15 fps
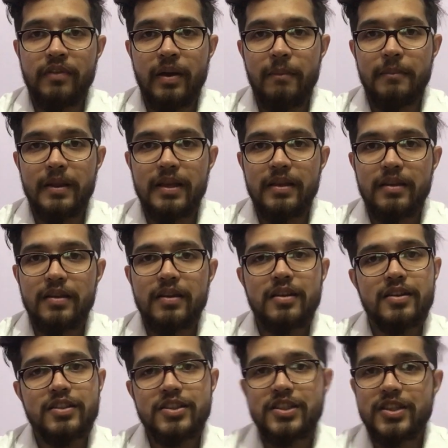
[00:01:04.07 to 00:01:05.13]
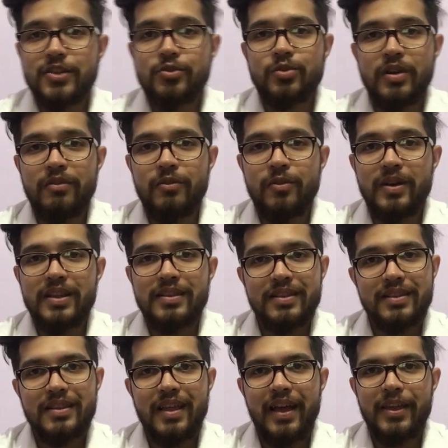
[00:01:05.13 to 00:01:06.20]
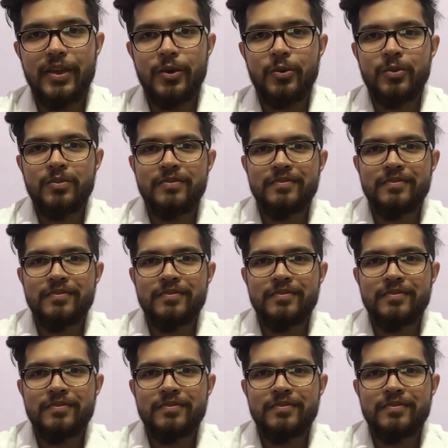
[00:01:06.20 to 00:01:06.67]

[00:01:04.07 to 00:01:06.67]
family. Cheers to everyone. Thank you.